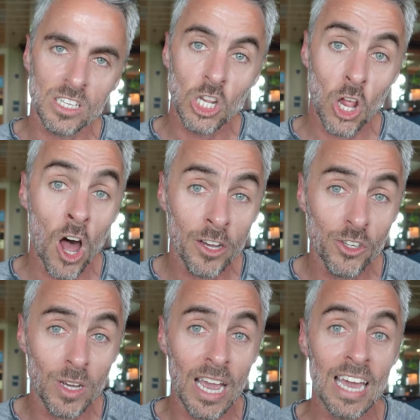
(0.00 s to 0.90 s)
as long
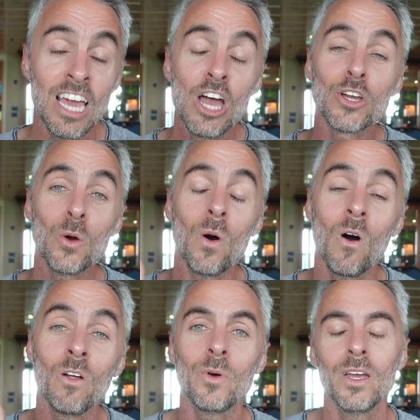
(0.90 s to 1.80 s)
as you can, go
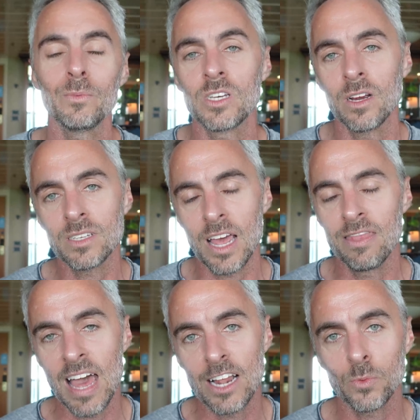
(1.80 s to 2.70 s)
all the way upstairs,
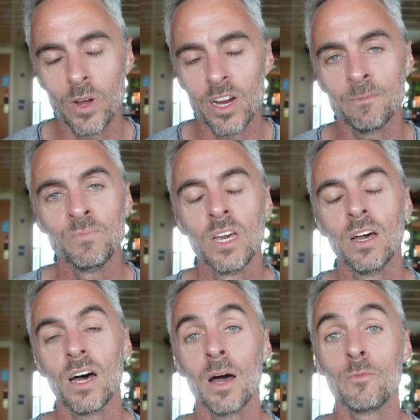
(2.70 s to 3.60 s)
and that's where
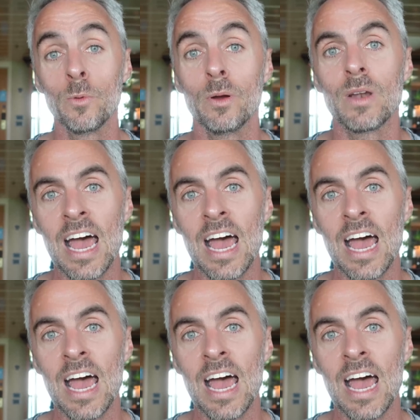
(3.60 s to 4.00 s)
you'll be able to